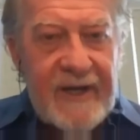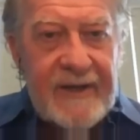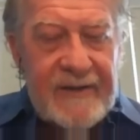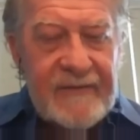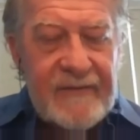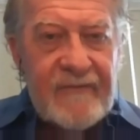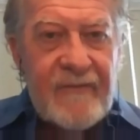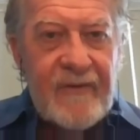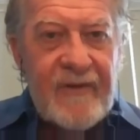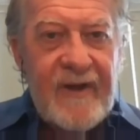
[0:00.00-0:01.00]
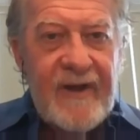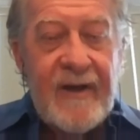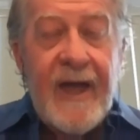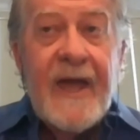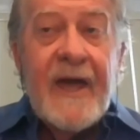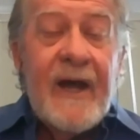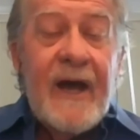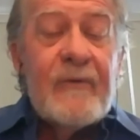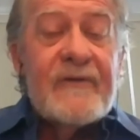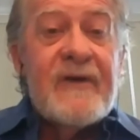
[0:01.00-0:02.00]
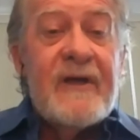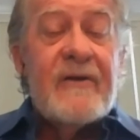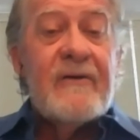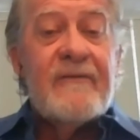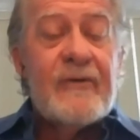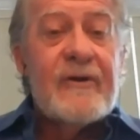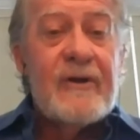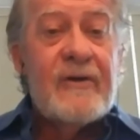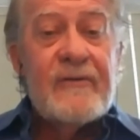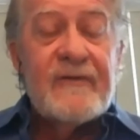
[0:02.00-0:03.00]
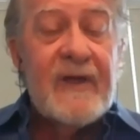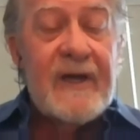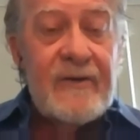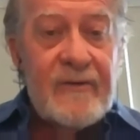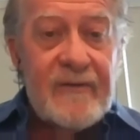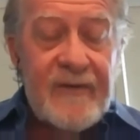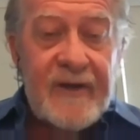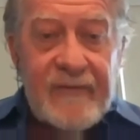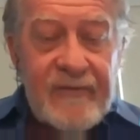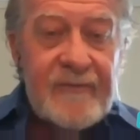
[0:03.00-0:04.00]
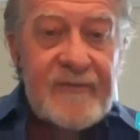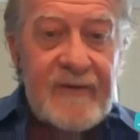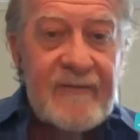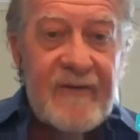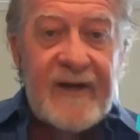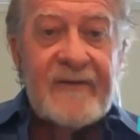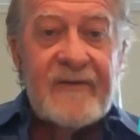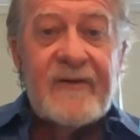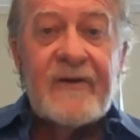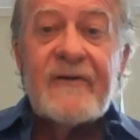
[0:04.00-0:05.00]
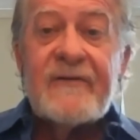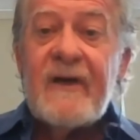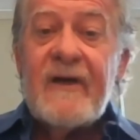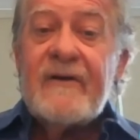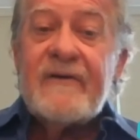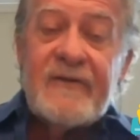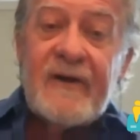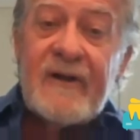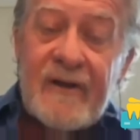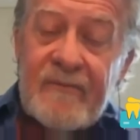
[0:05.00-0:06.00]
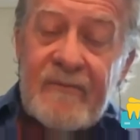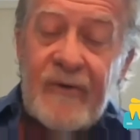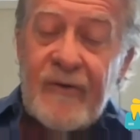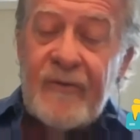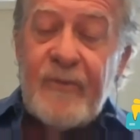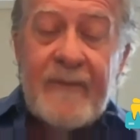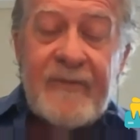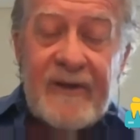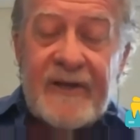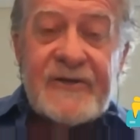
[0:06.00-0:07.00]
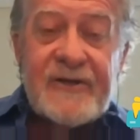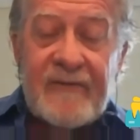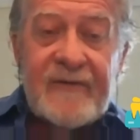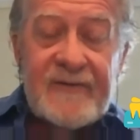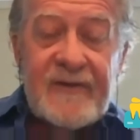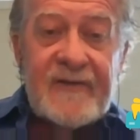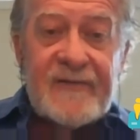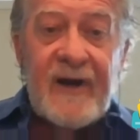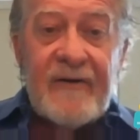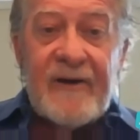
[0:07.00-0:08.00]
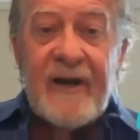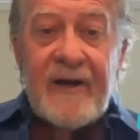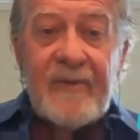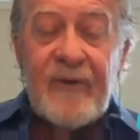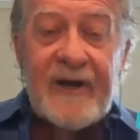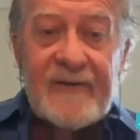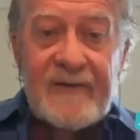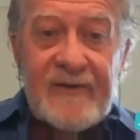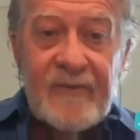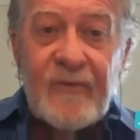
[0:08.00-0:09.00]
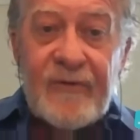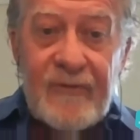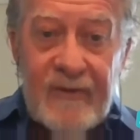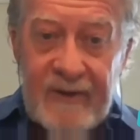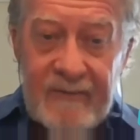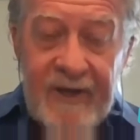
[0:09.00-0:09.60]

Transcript: and so forth. And I would say to you, if you're going to use that, you can think in terms of the fact that there's still a good population of us that started out in practice and we're doing